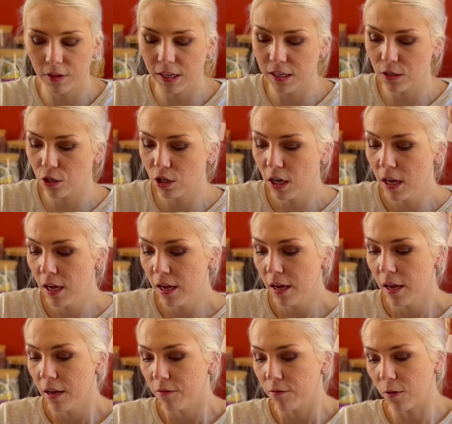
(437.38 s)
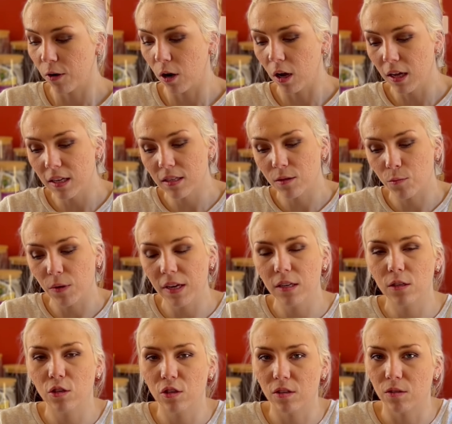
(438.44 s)
leash. For us, we
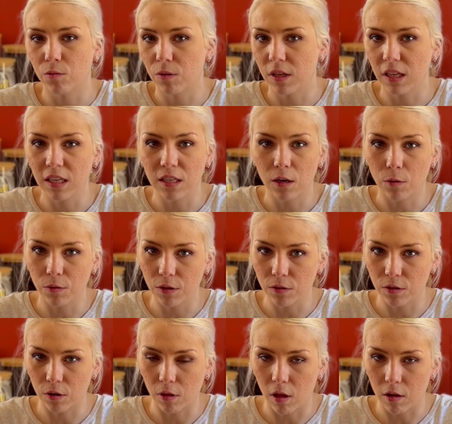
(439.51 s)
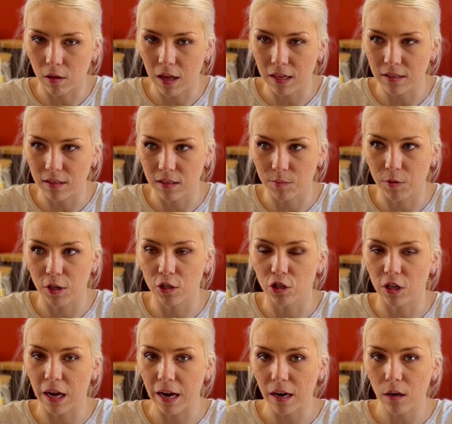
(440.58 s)
just really don't use their long lines as much
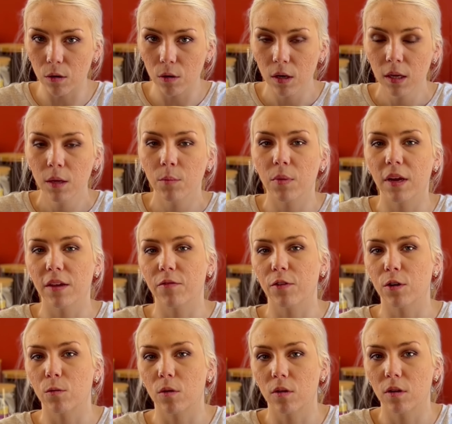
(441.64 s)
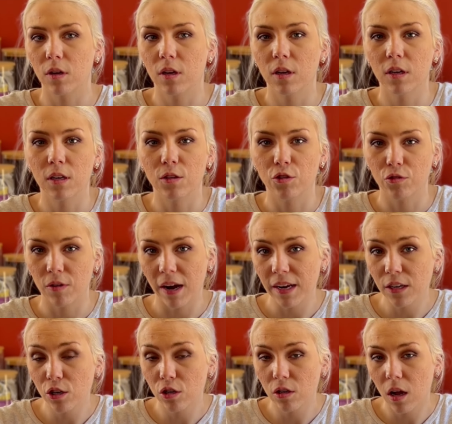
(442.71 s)
now. But if you're going to
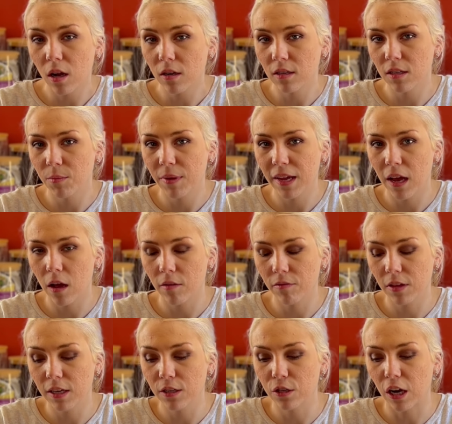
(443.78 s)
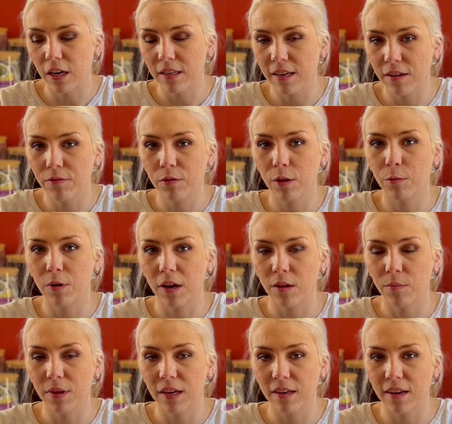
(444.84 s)
train your dog to be off leash, I definitely
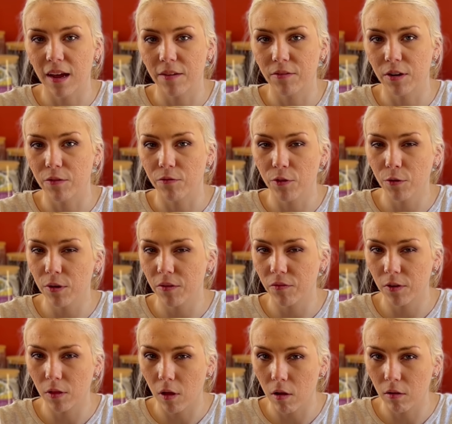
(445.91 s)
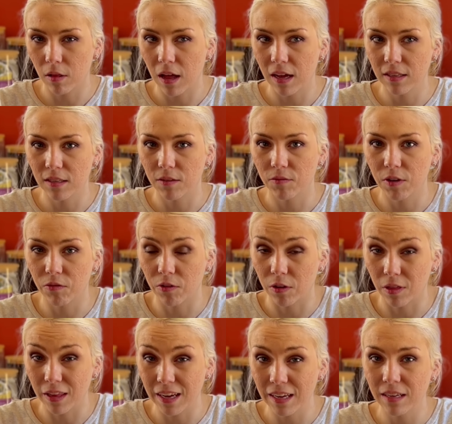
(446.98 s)
recommend having a few different long lines of
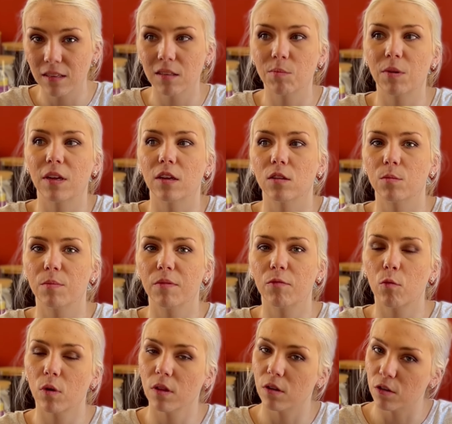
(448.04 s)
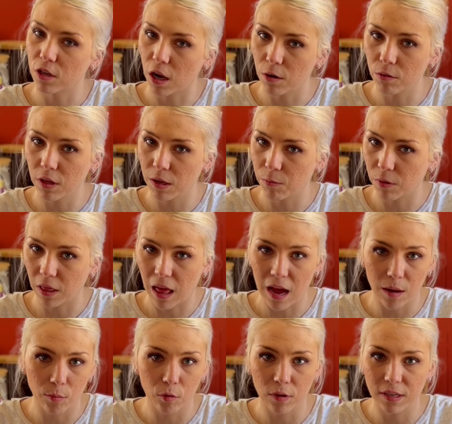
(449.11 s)
different lengths, because before they're totally
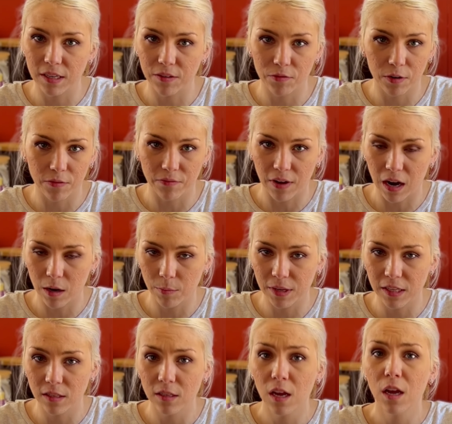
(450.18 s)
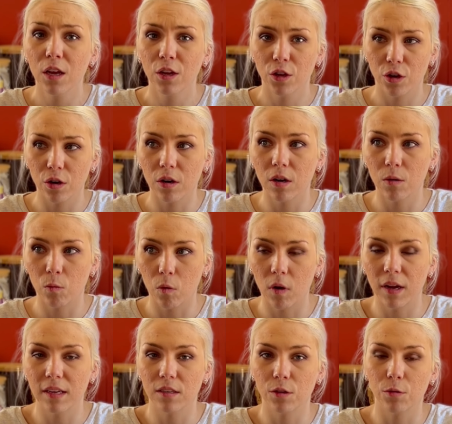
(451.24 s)
reliable in different environments, you're going to
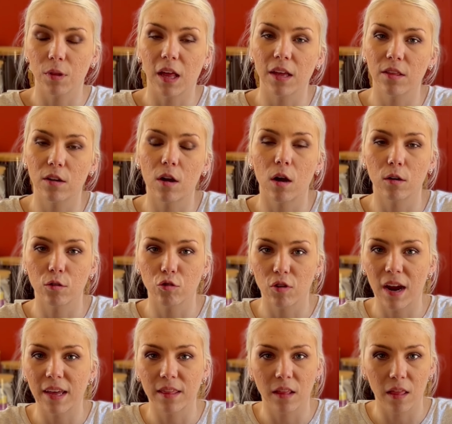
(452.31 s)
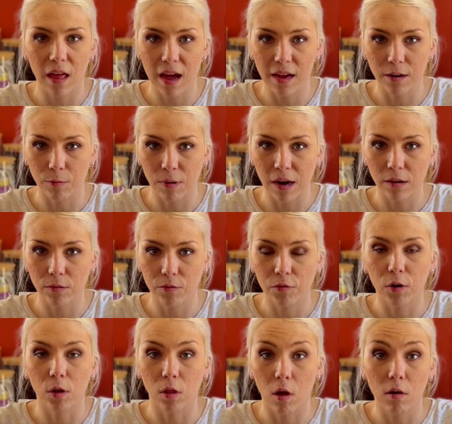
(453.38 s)
want to let the dog drag the line around
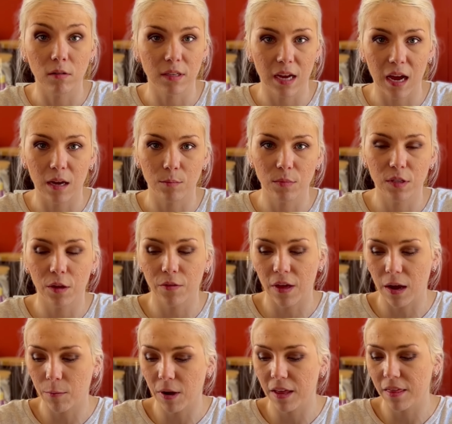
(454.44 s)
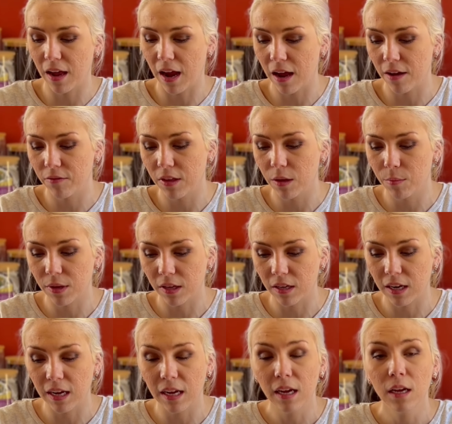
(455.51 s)
for a long time. So that way they have the
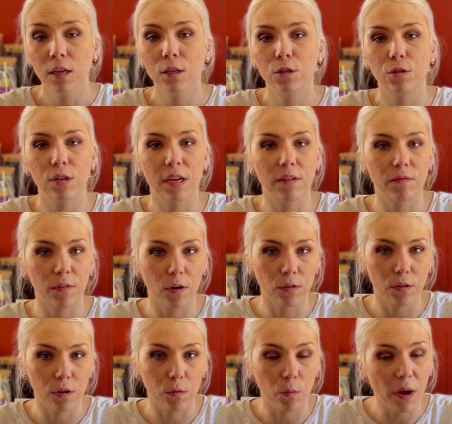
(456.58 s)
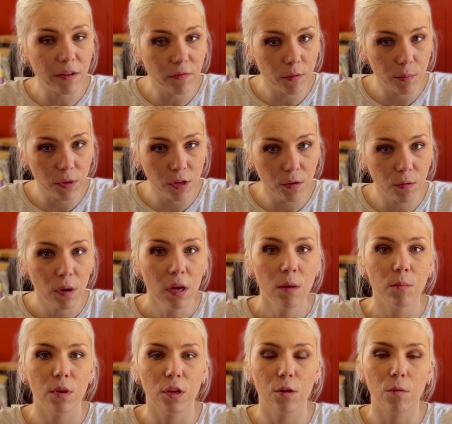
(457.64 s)
ability to get further away from you,
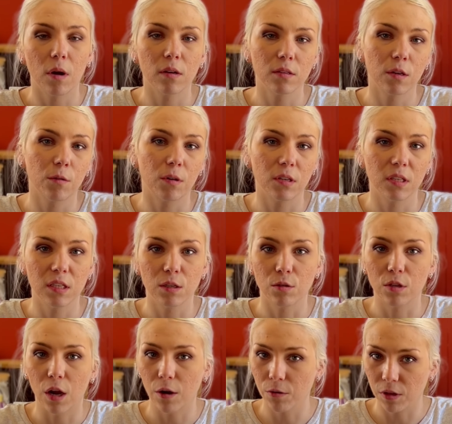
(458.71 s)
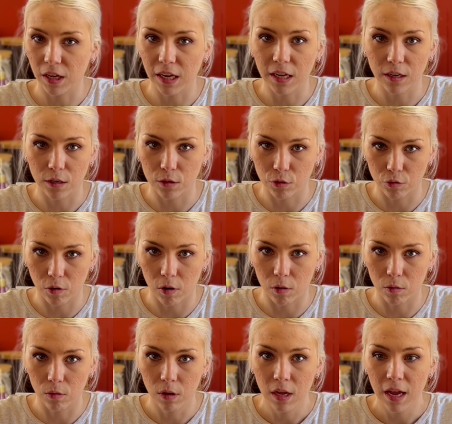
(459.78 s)
but you also are still totally in
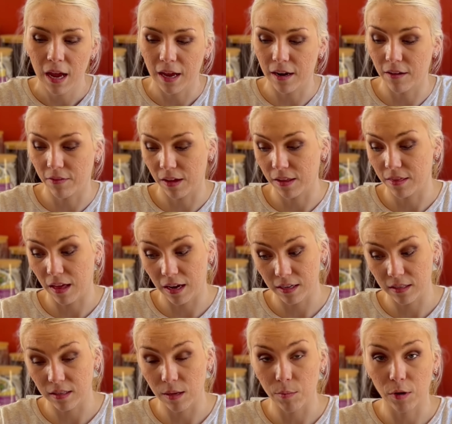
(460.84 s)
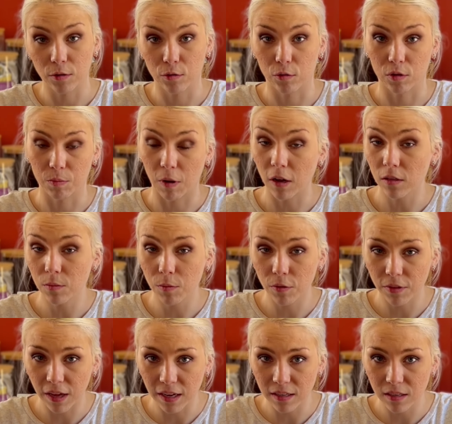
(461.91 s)
control. And I think that is the most responsible
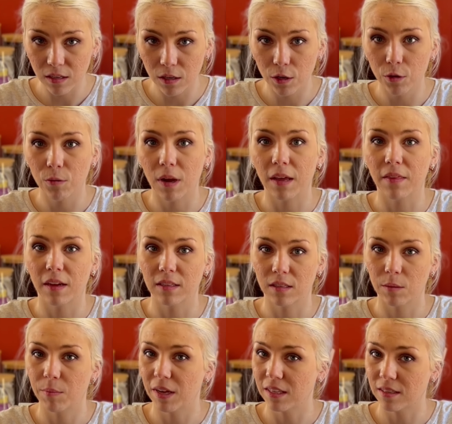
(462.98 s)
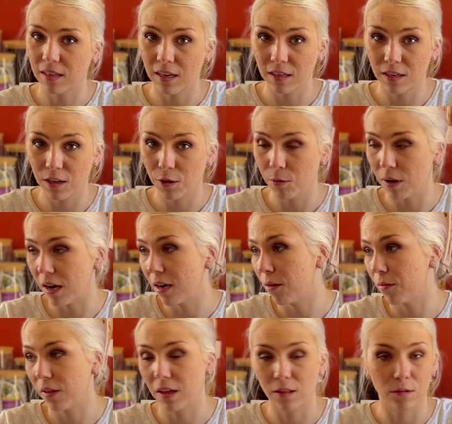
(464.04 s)
thing to do, and that's the best thing to do, and I
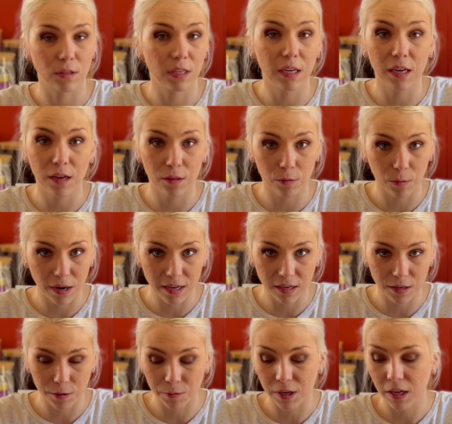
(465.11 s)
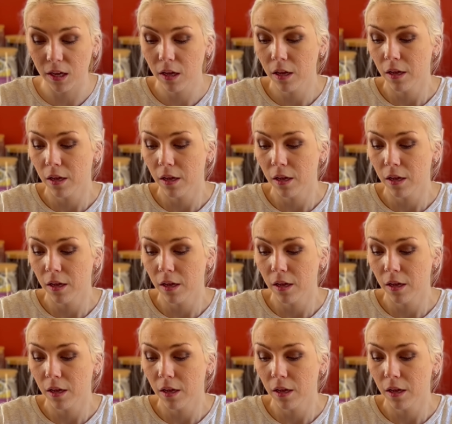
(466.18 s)
don't think there's any other way to do it.